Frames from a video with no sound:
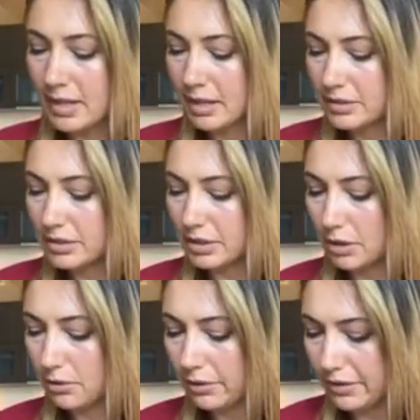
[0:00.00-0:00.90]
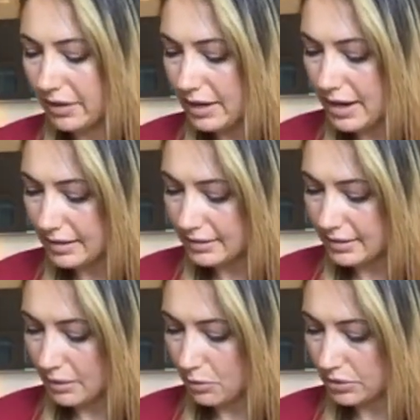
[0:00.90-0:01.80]
So the next
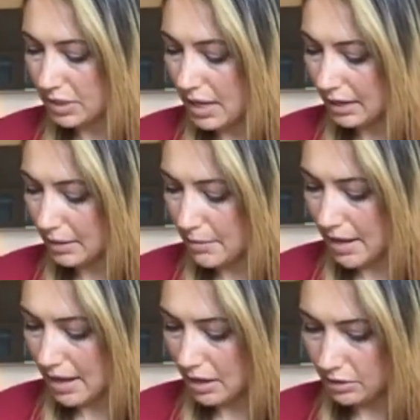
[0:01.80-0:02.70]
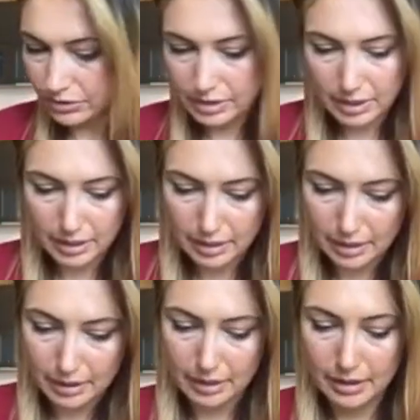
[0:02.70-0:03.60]
thing we'll talk about
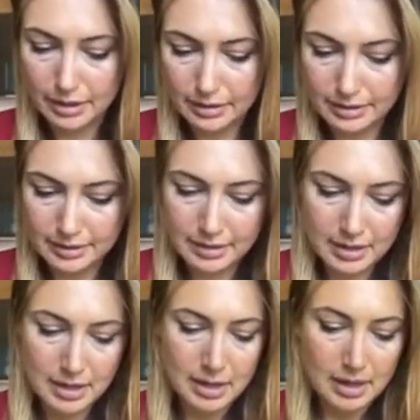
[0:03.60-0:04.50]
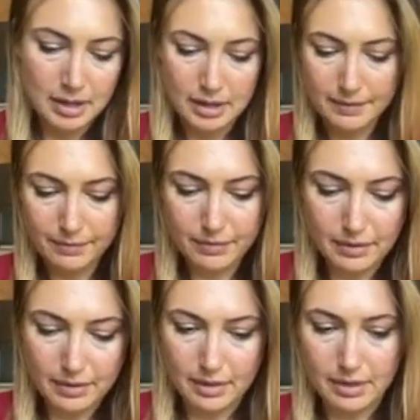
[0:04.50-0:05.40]
is
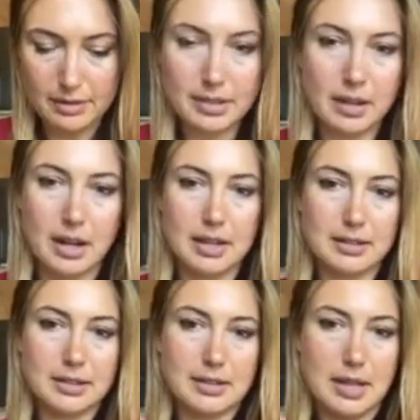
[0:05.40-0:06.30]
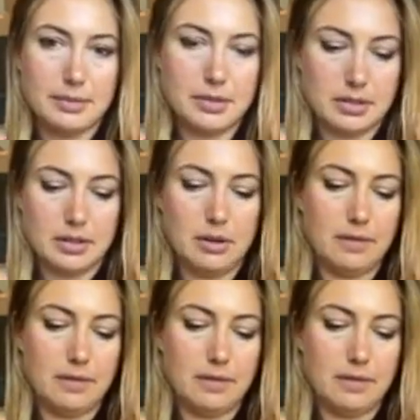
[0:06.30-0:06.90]
this concept. So